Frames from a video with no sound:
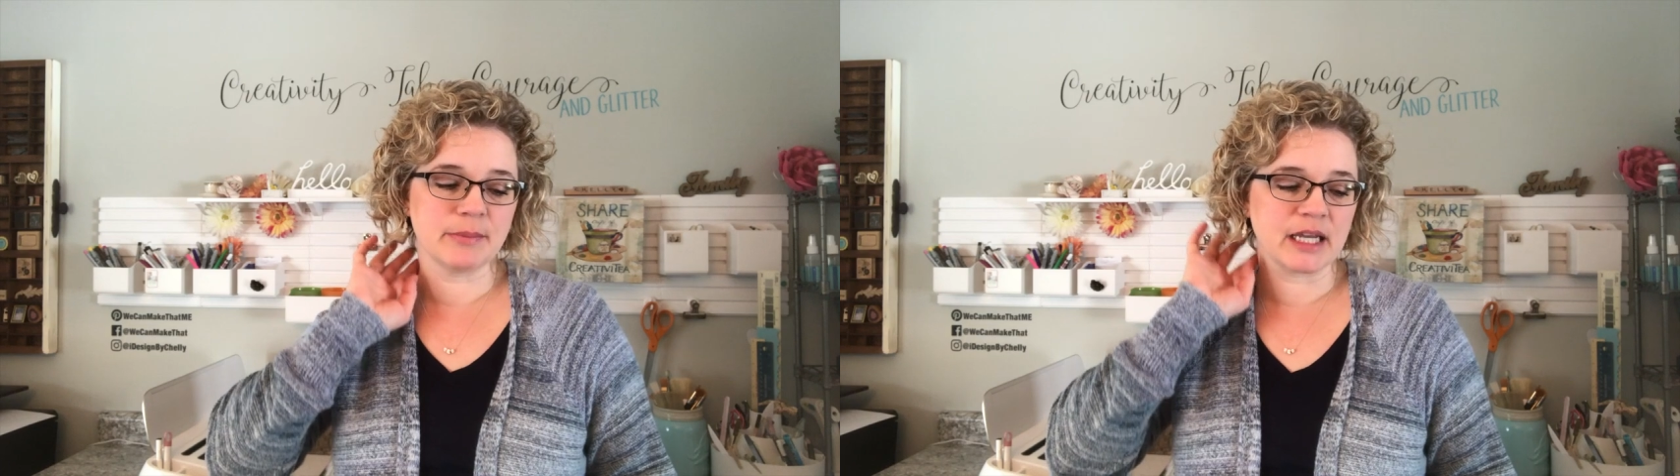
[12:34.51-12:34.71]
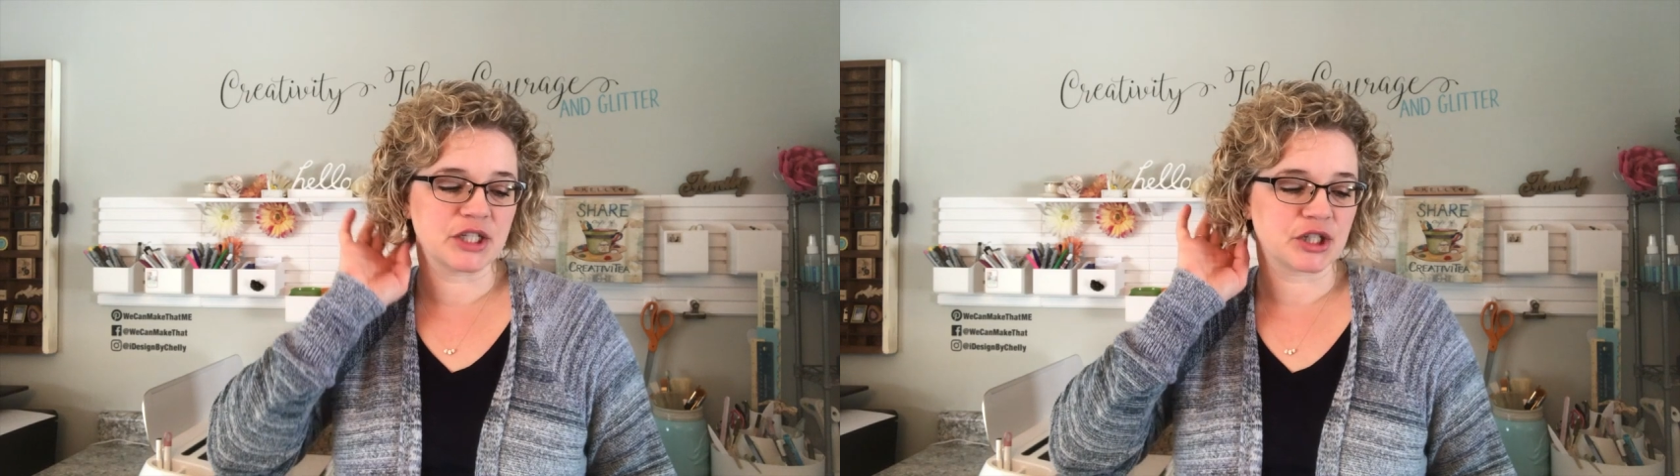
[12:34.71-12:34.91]

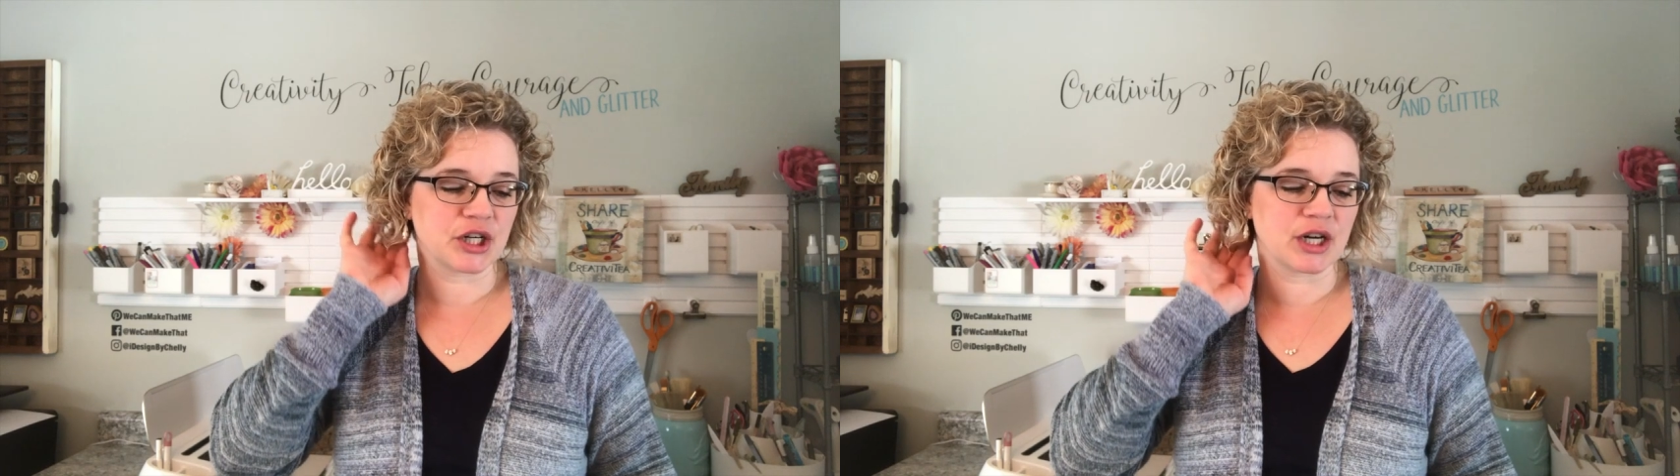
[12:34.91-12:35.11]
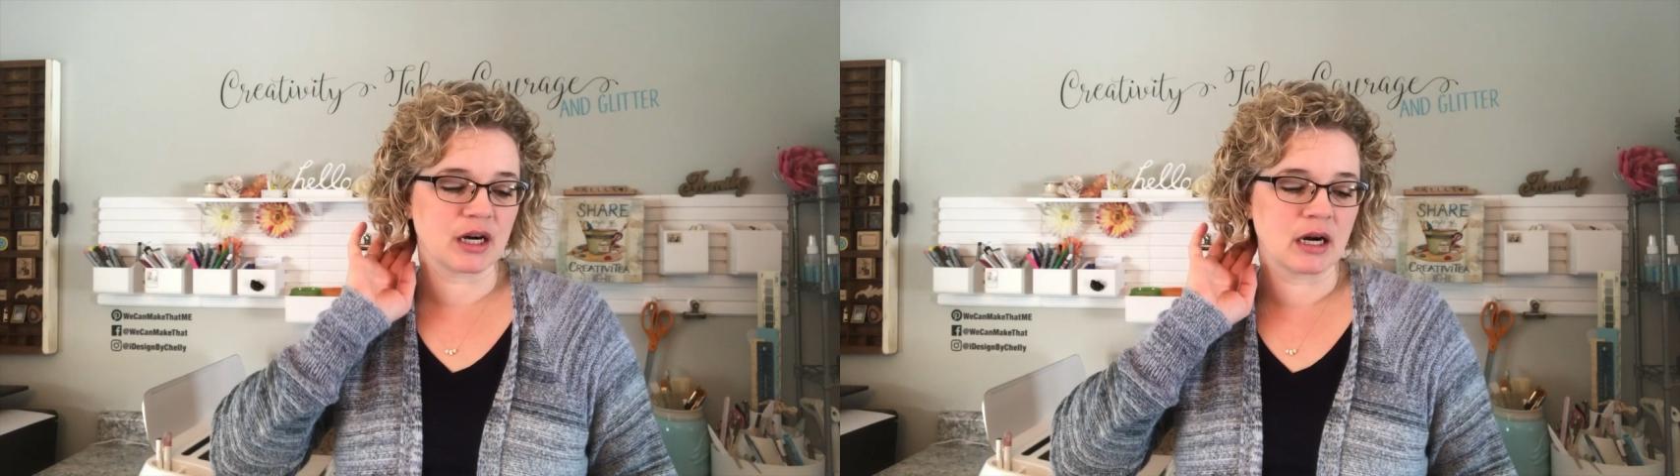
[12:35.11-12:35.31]
Make
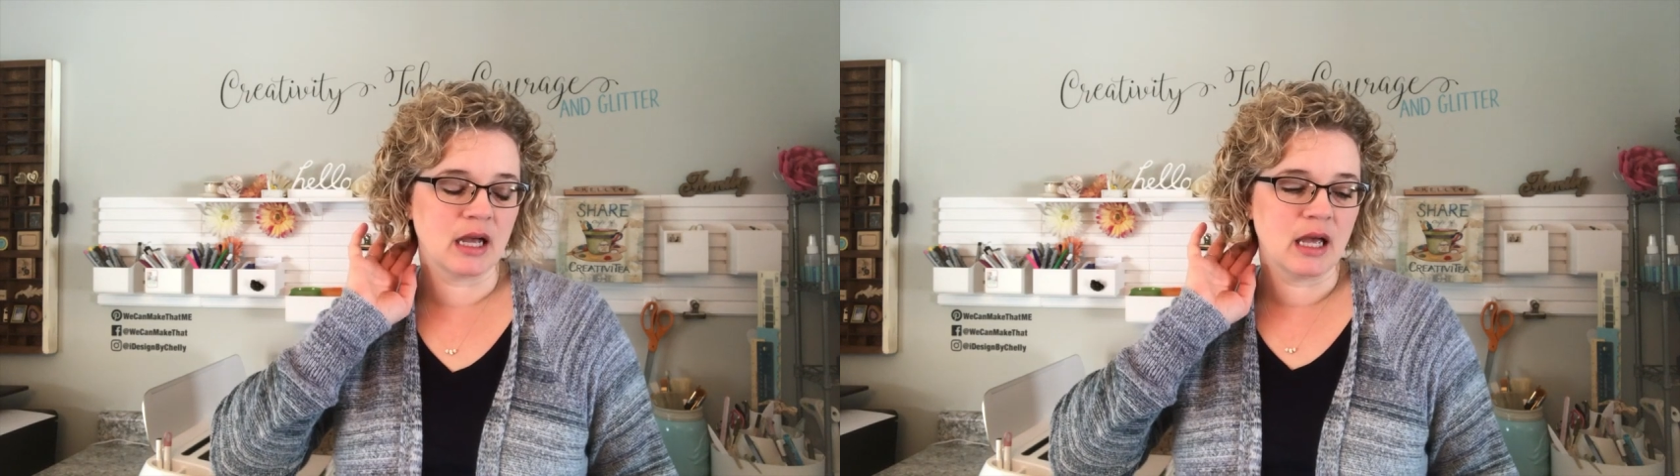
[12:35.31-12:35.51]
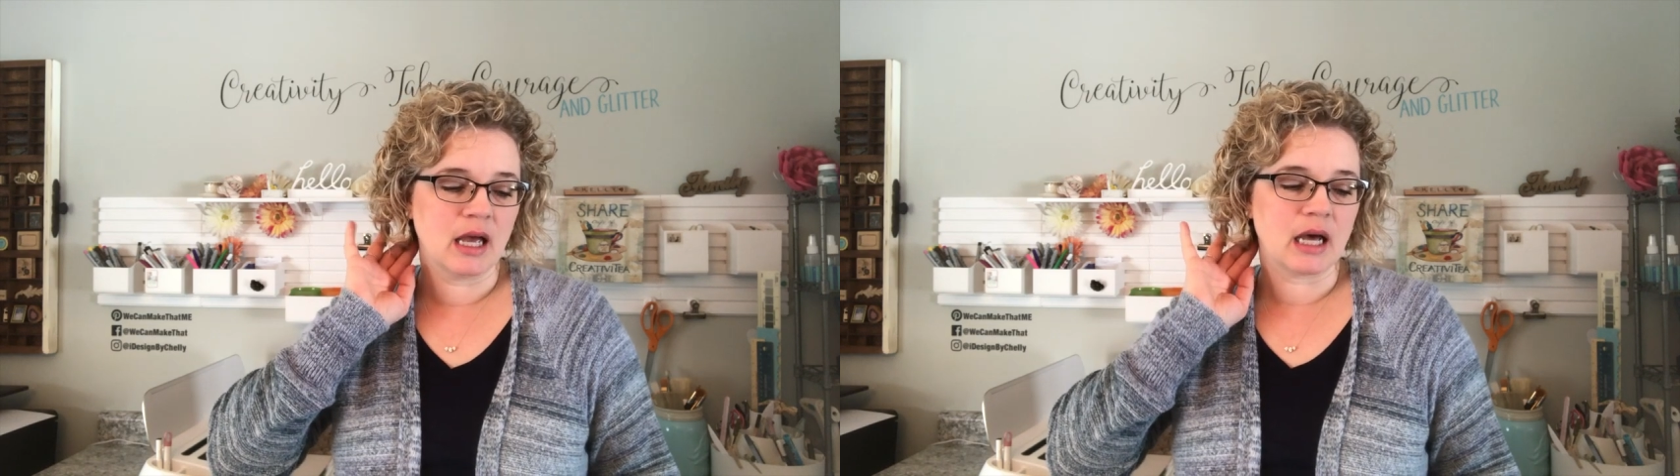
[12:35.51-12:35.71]
sure
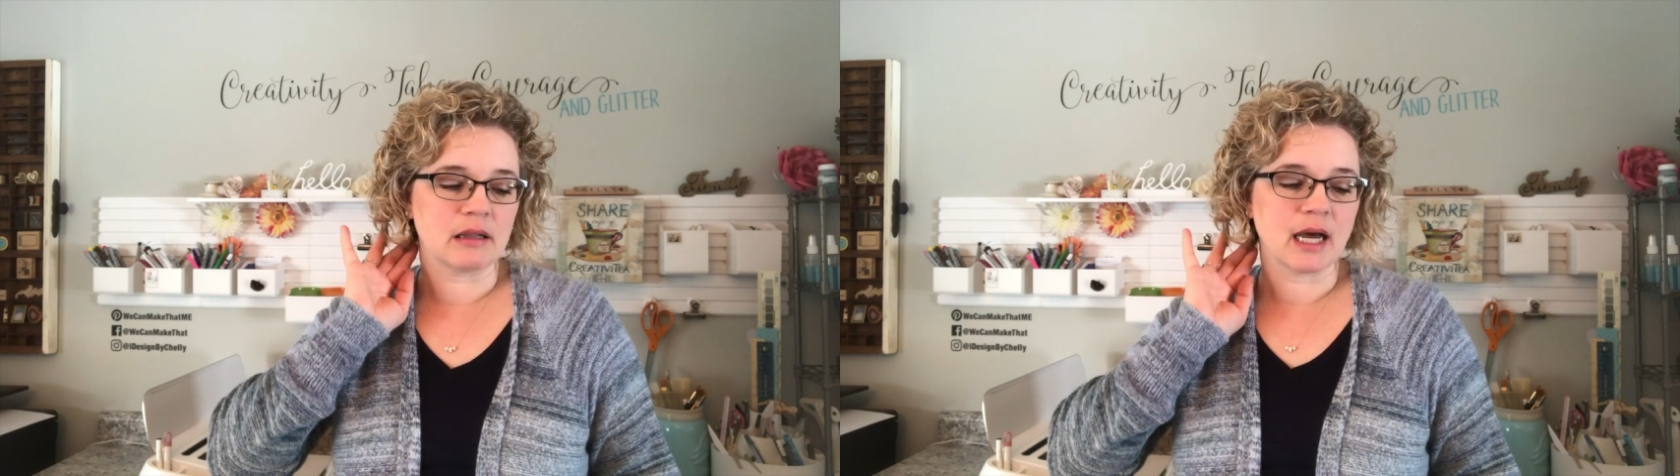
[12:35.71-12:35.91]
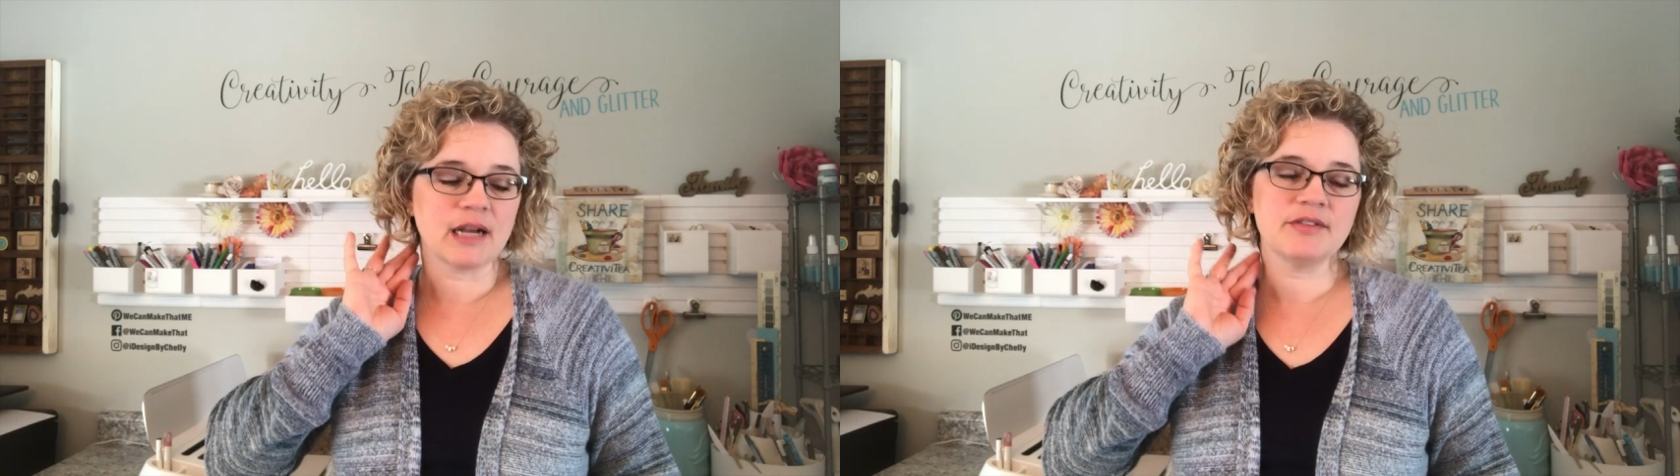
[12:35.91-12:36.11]
a
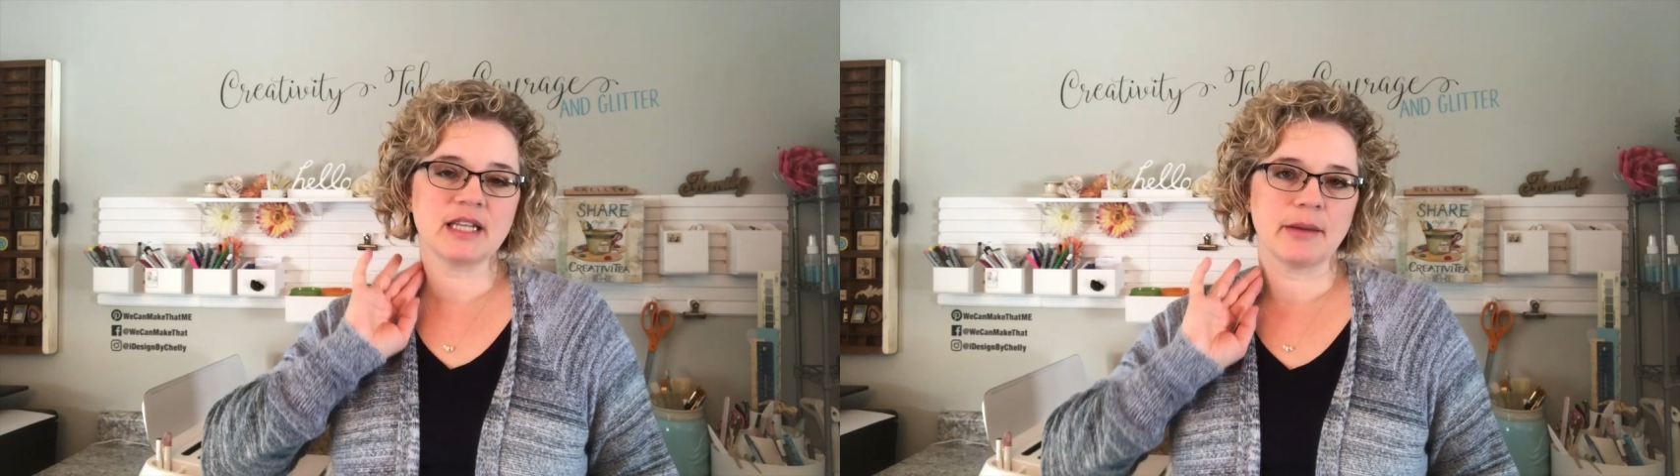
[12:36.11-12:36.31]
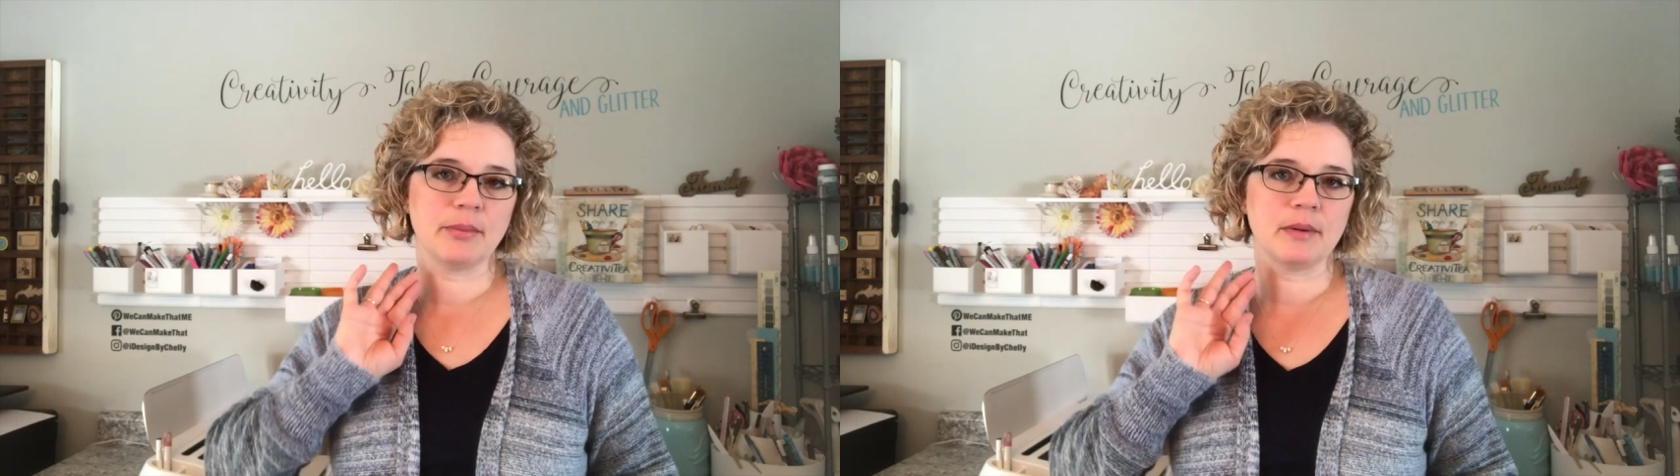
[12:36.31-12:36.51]
lot of
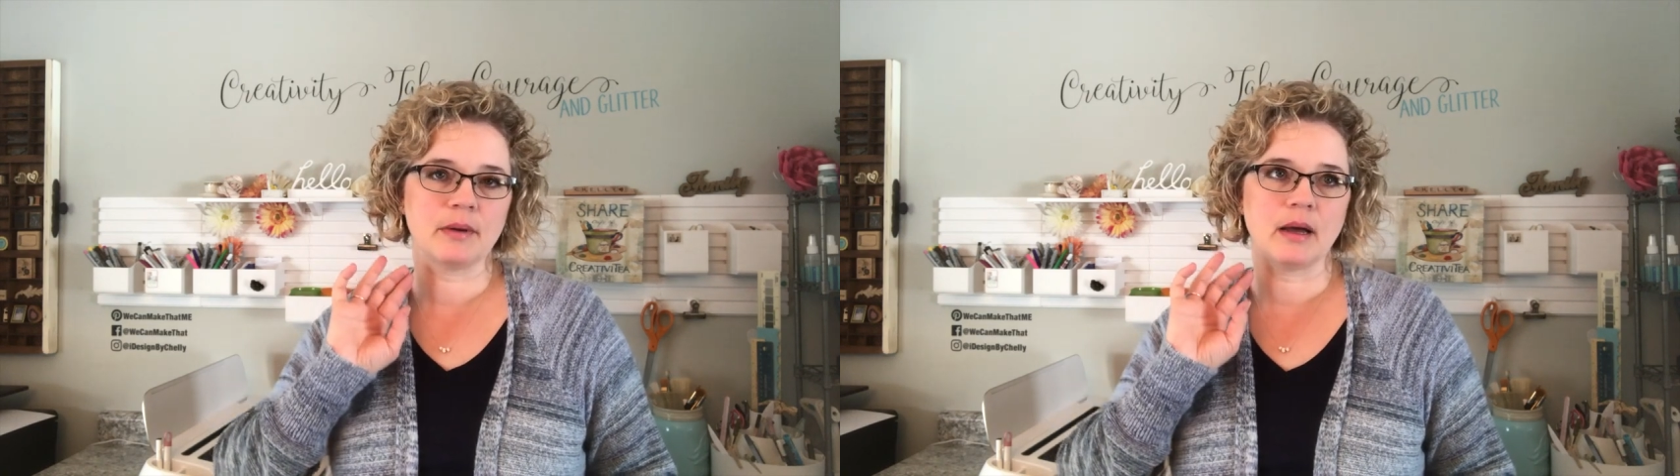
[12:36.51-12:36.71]
type